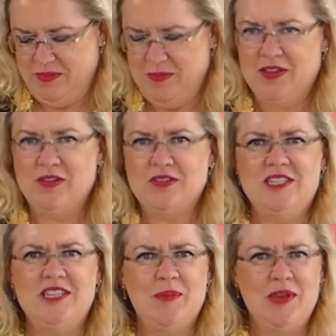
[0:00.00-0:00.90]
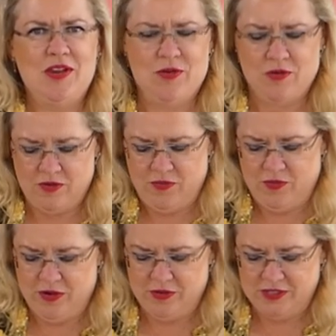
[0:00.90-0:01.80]
We made those yummy corn
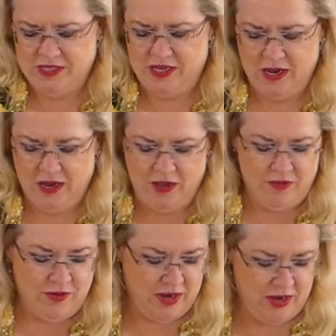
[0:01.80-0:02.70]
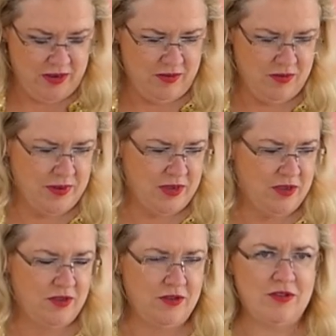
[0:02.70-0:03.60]
fritters the other day. Oh my
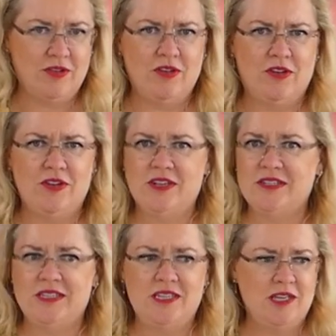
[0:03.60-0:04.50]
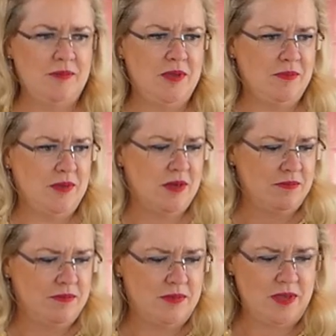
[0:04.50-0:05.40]
good goodness. Yum, yum,
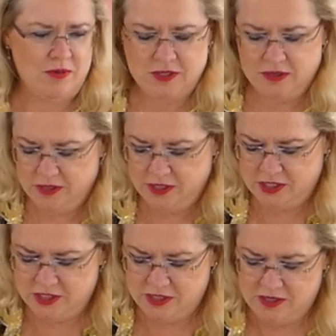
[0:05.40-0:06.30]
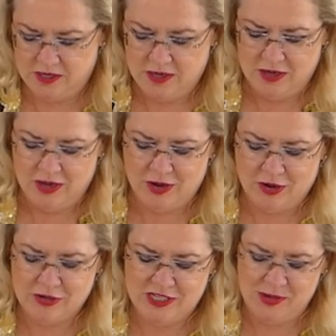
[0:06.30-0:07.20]
yum. They were delish. On
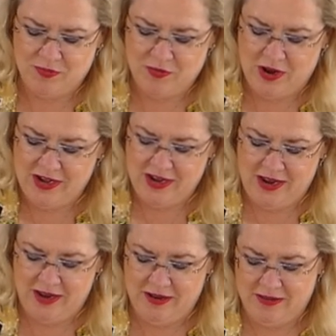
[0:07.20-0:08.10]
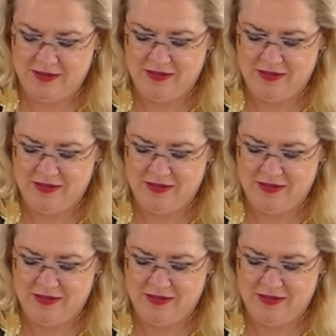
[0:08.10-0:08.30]
our deep fry day.